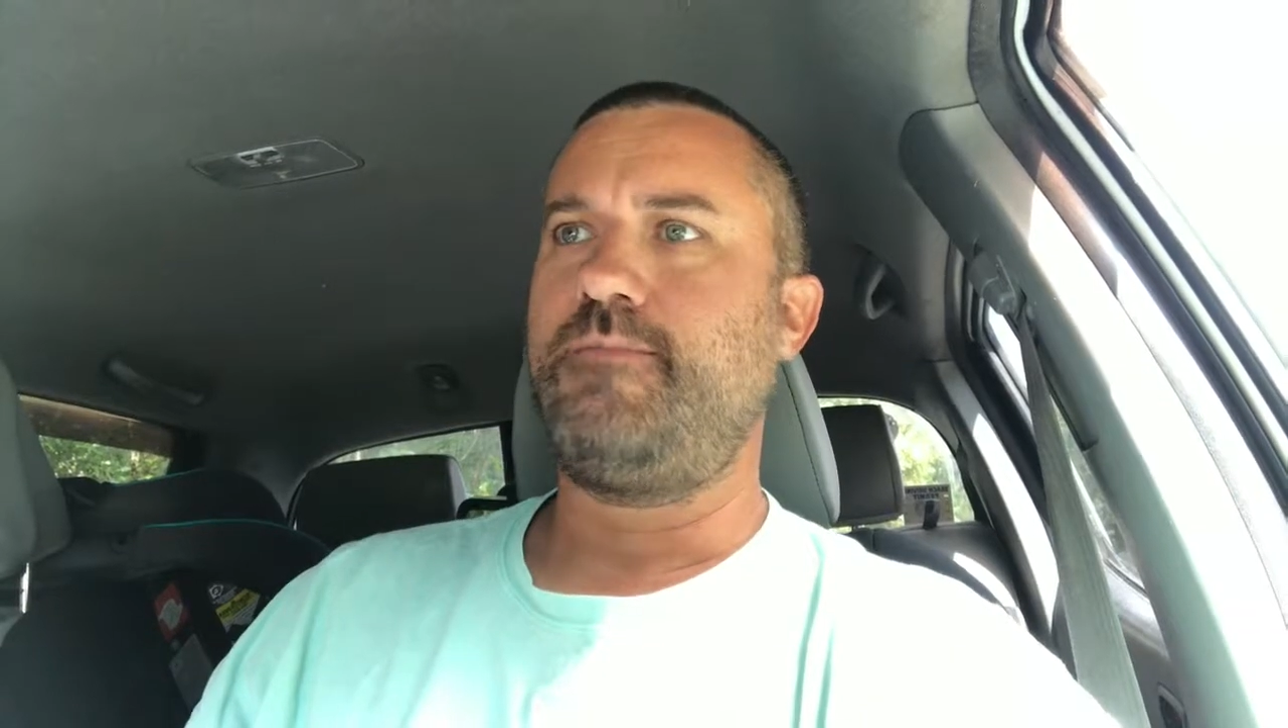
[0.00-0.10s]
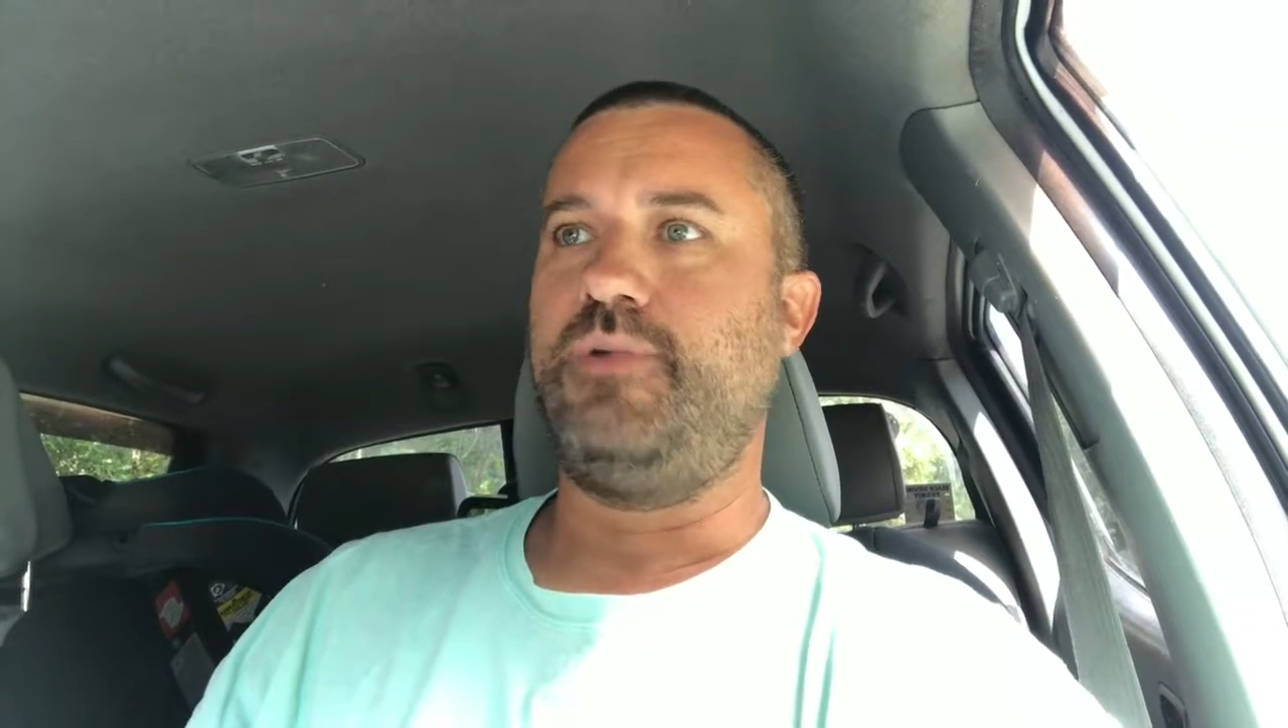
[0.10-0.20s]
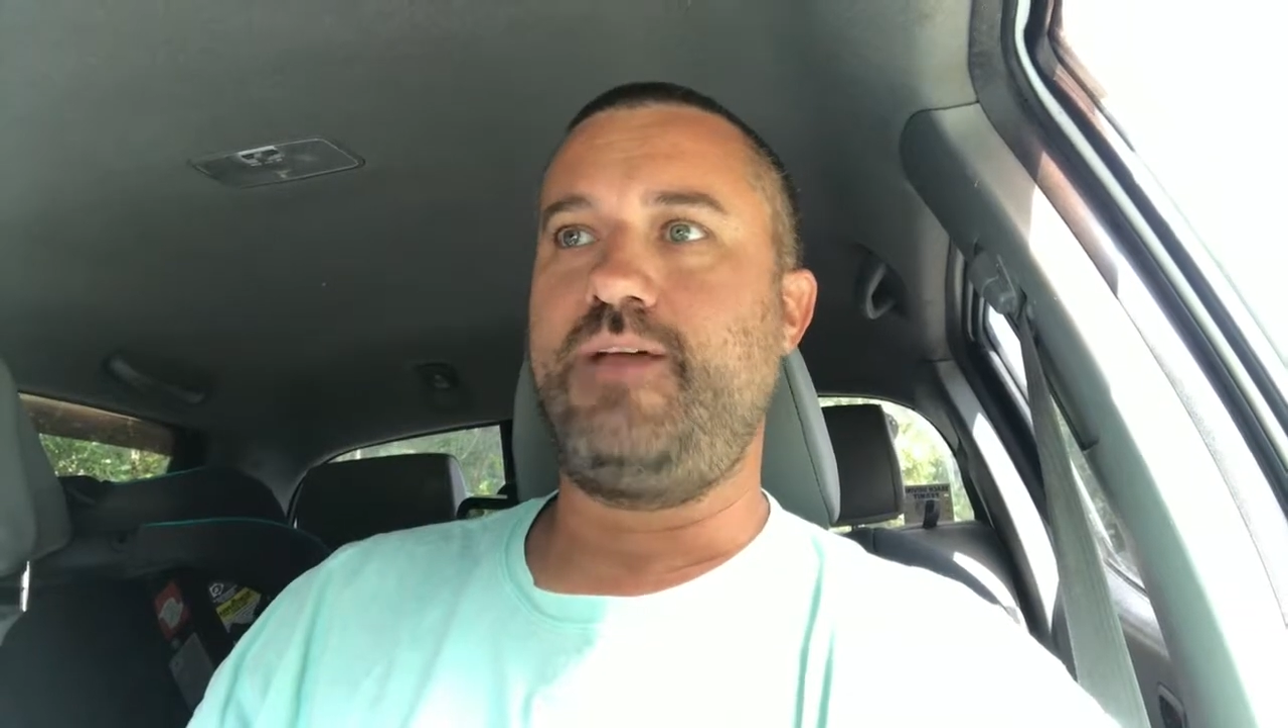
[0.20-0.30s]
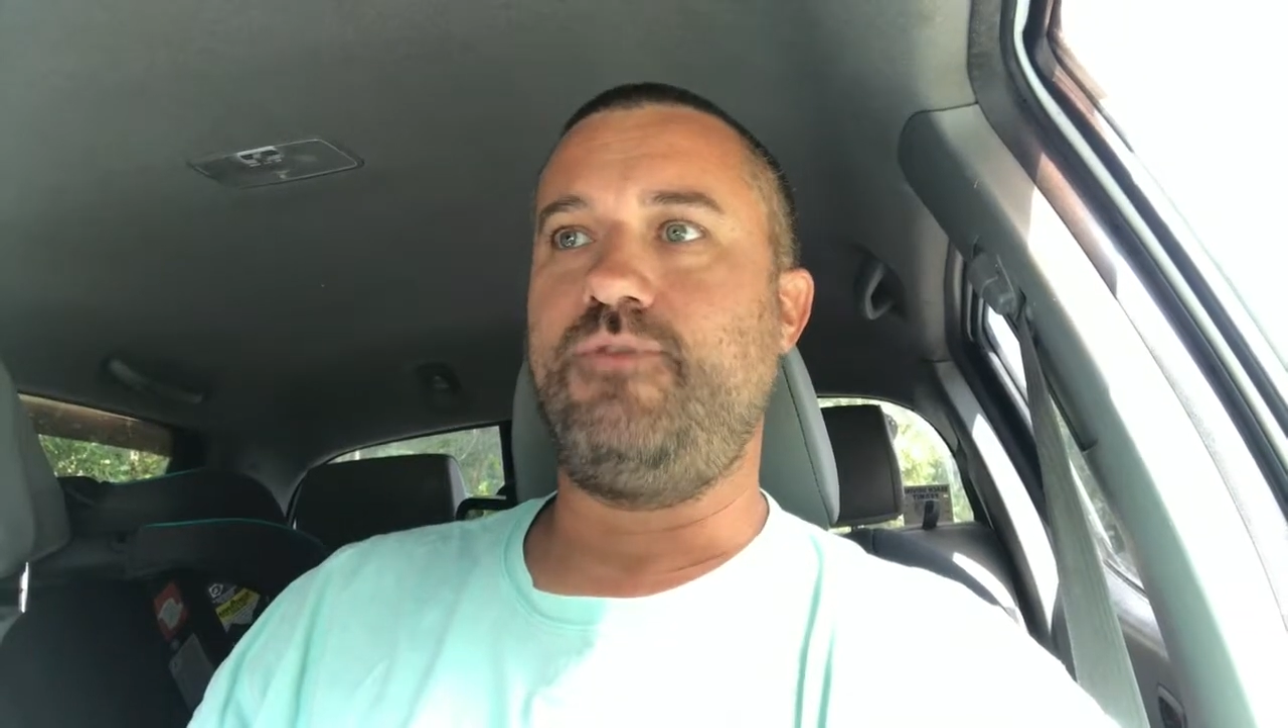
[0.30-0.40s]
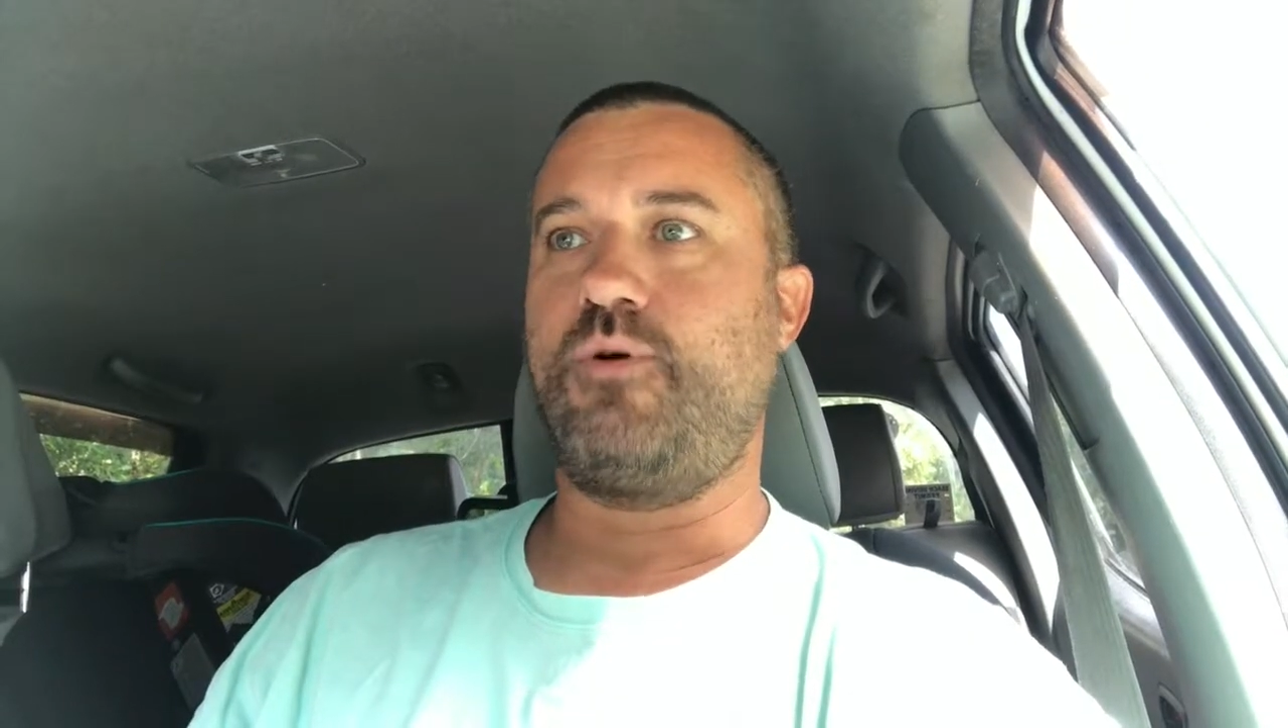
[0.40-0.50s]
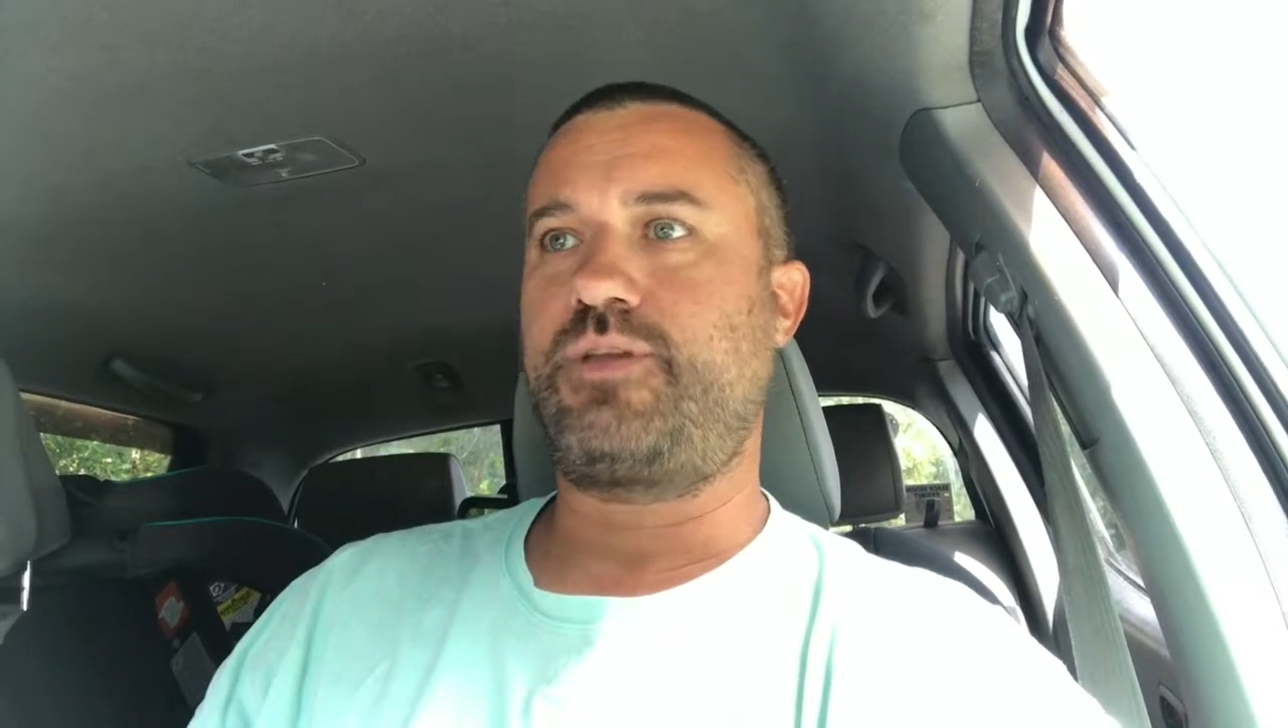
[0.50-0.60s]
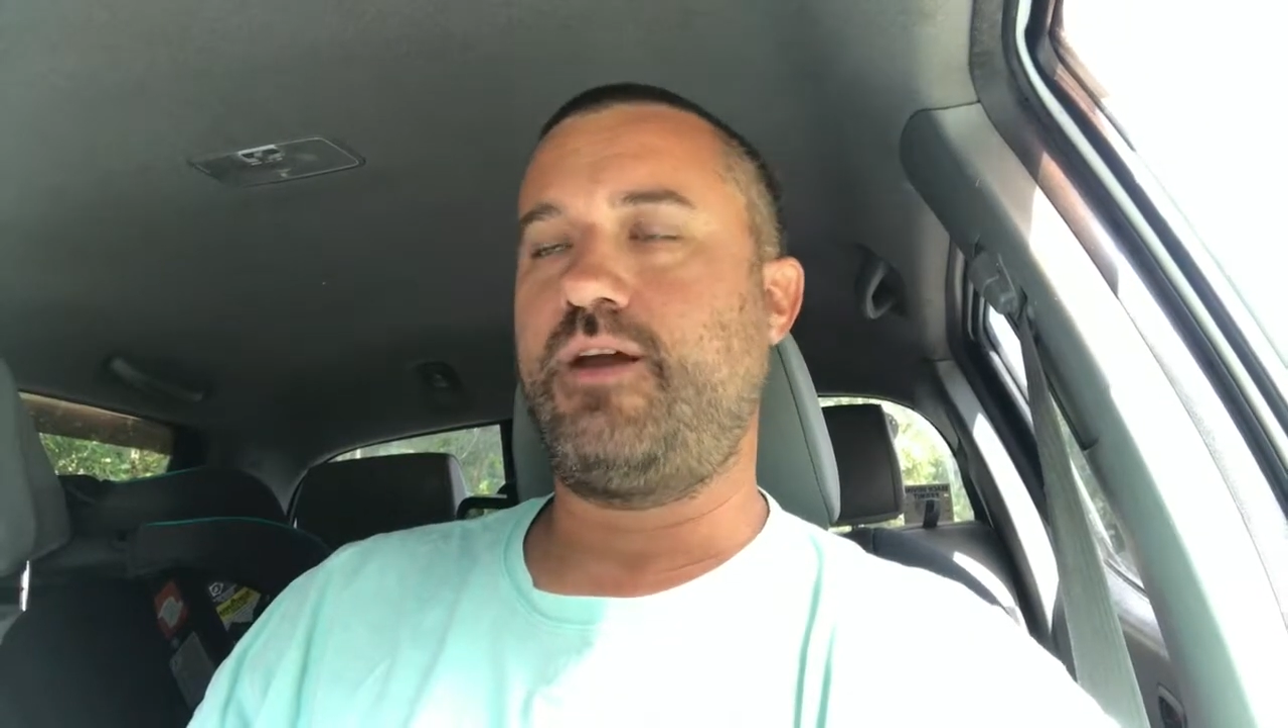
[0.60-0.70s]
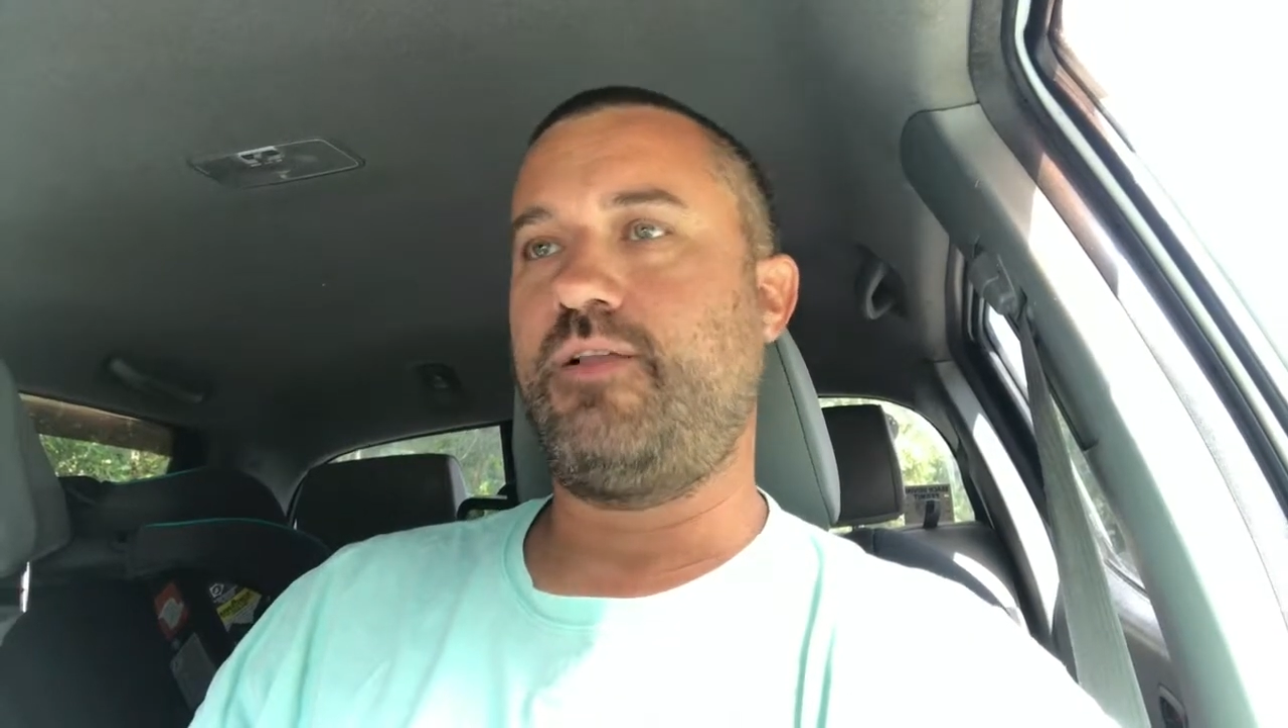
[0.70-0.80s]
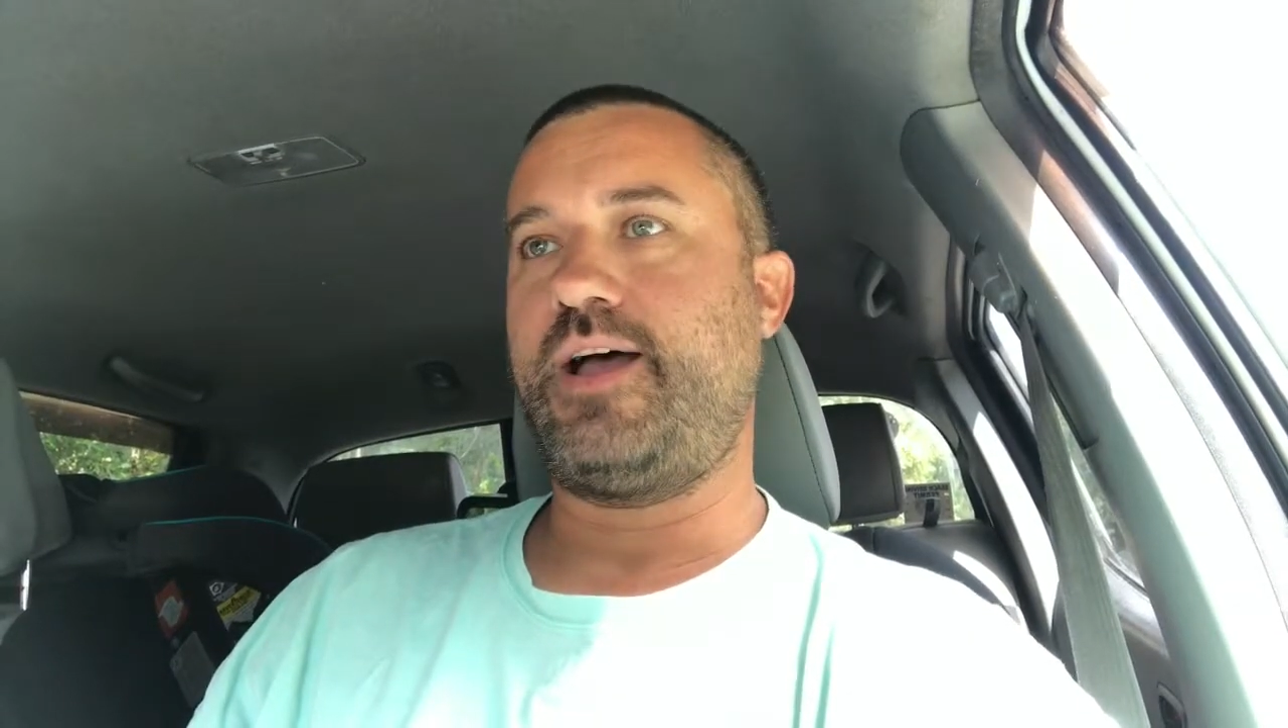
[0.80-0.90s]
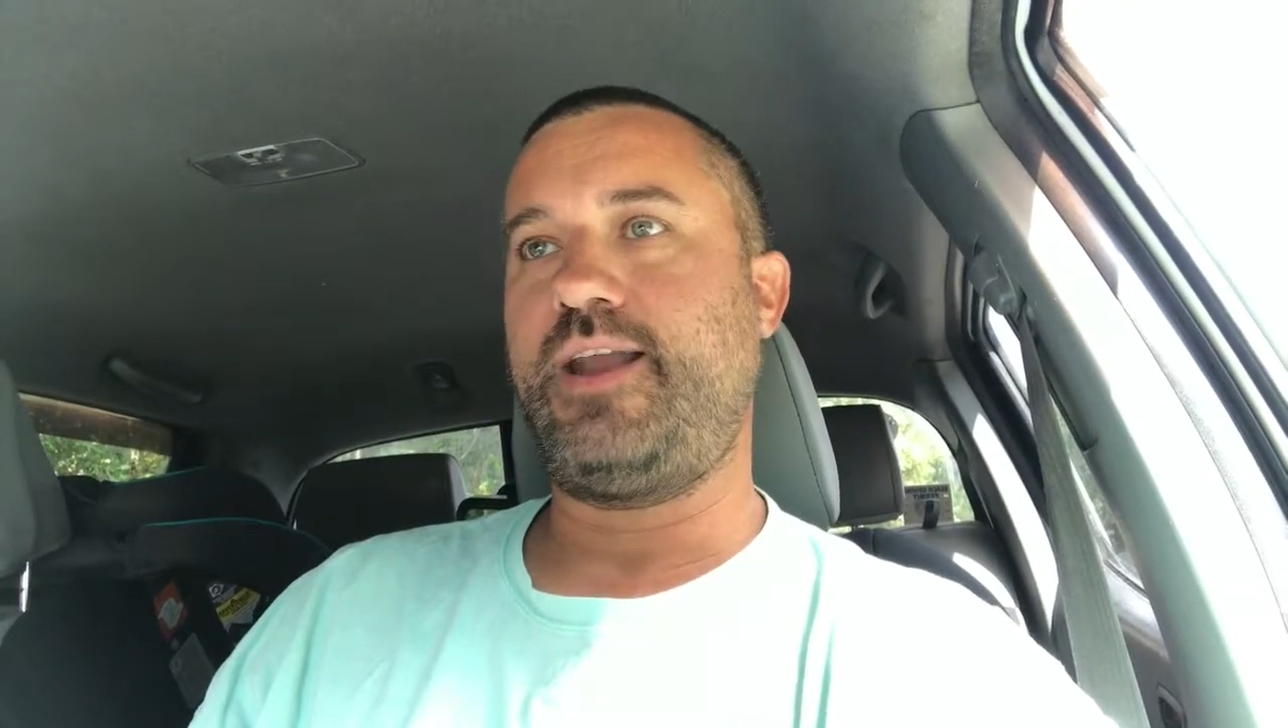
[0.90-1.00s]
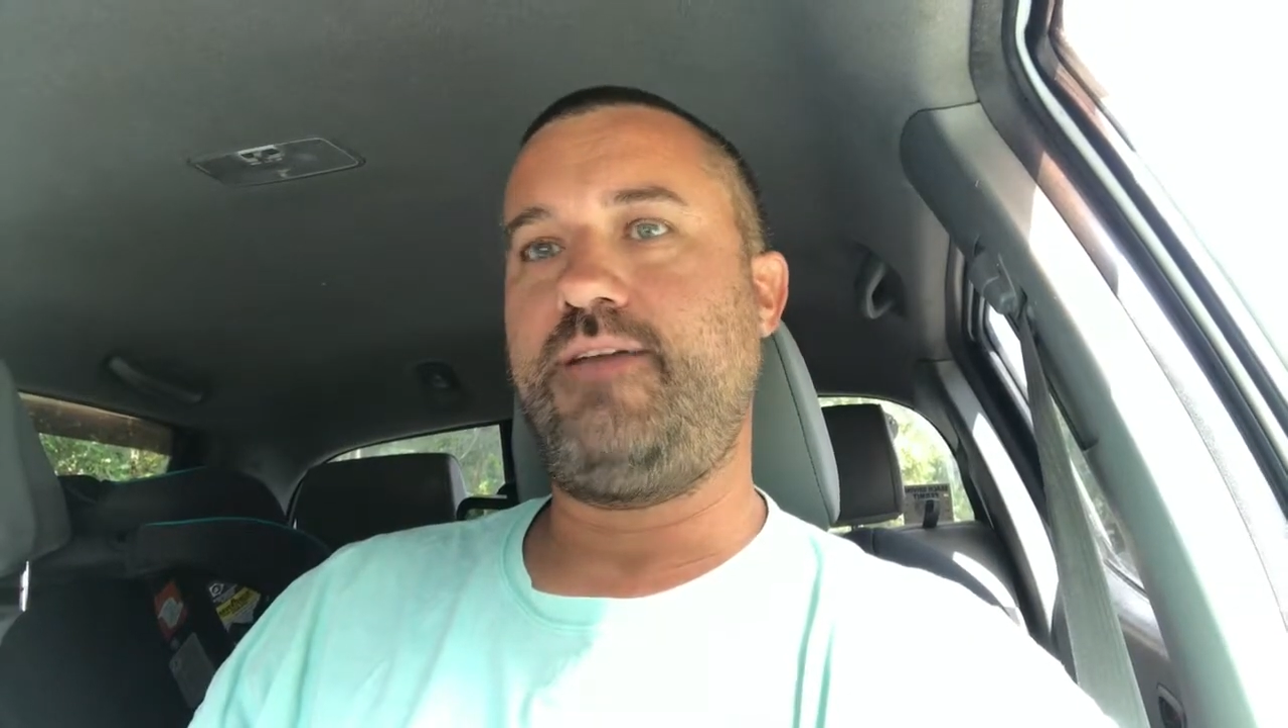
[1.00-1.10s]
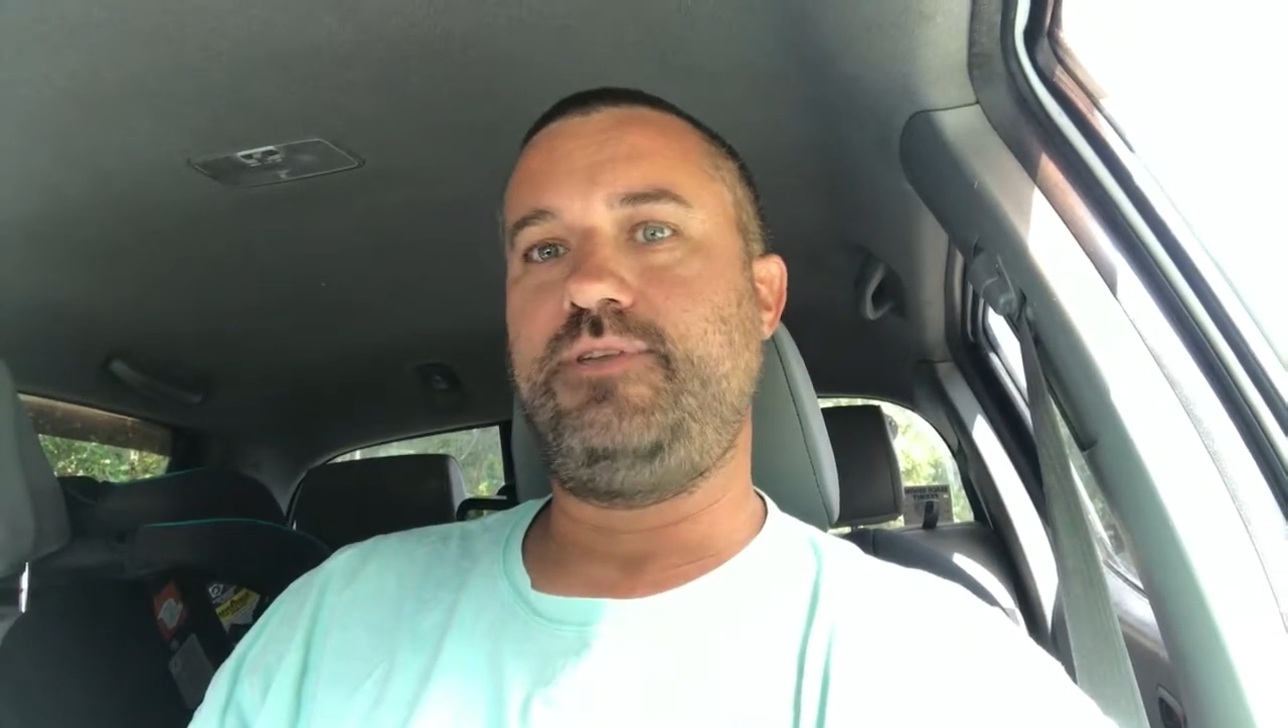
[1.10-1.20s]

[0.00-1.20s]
believe North Carolina,